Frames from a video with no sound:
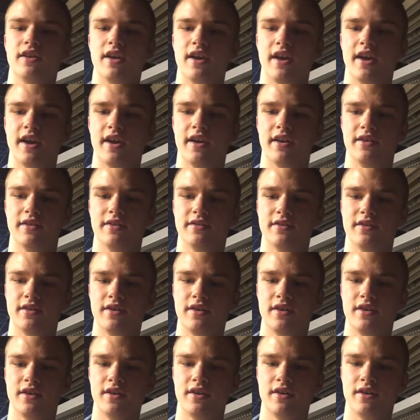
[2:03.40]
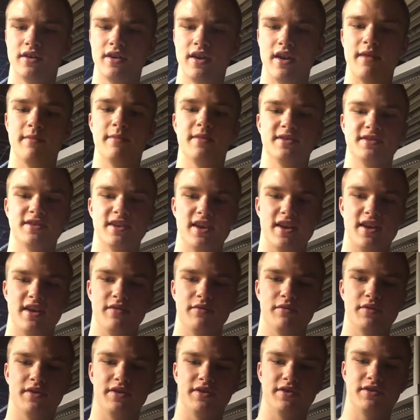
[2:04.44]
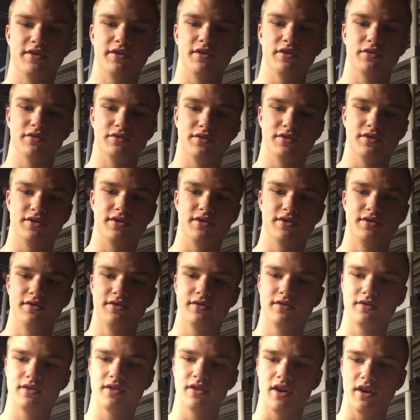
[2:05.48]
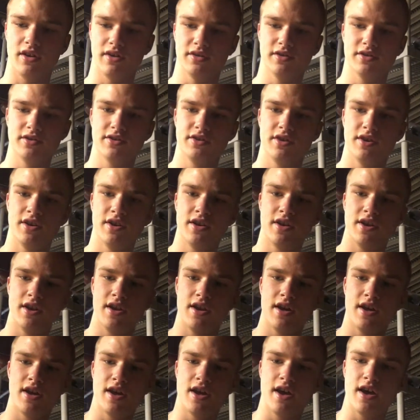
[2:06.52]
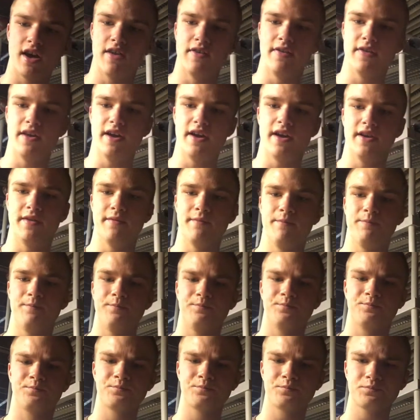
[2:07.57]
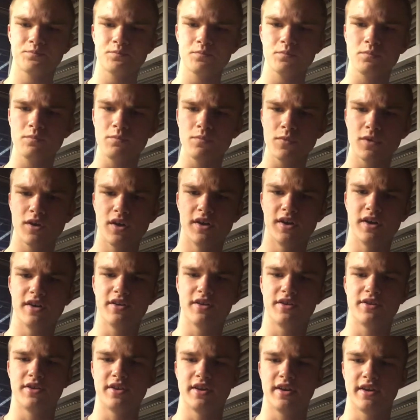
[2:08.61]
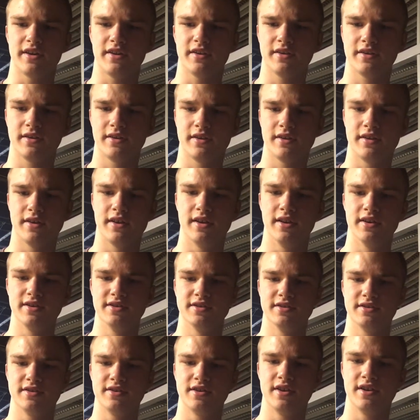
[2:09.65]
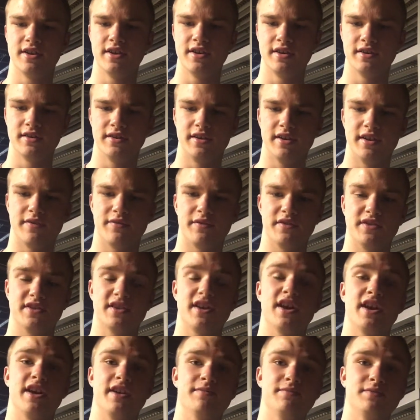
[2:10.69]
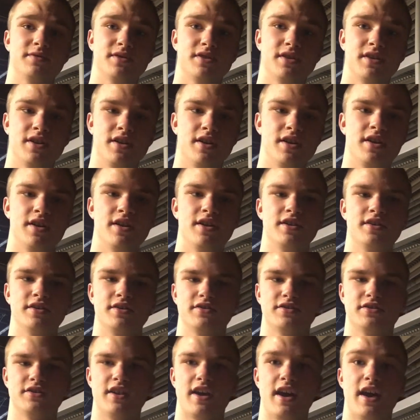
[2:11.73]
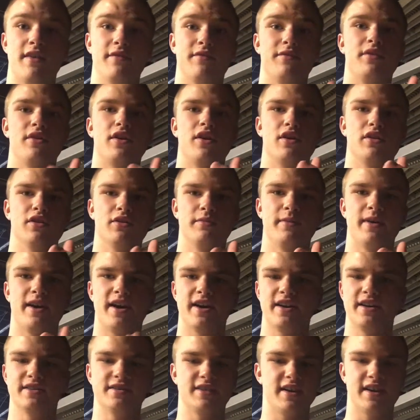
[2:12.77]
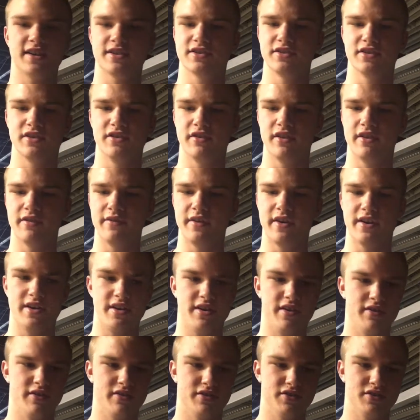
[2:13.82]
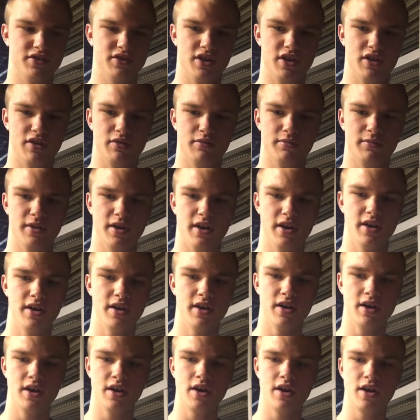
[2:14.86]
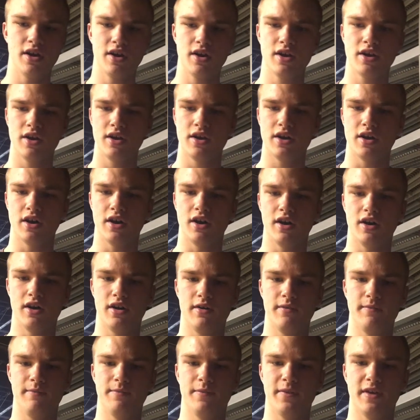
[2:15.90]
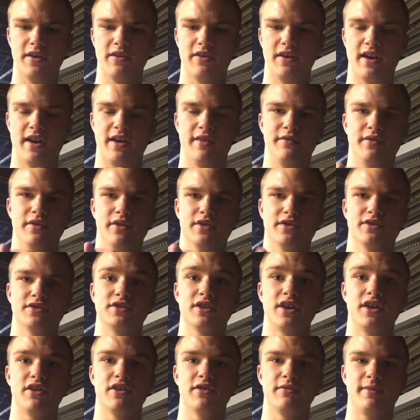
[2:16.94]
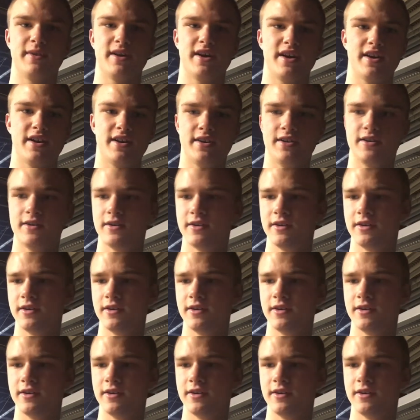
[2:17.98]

and imitate with those colors. And then another thing is the different types. So you have hollow bodies. I actually don't have any here to show, but then you have your solid body,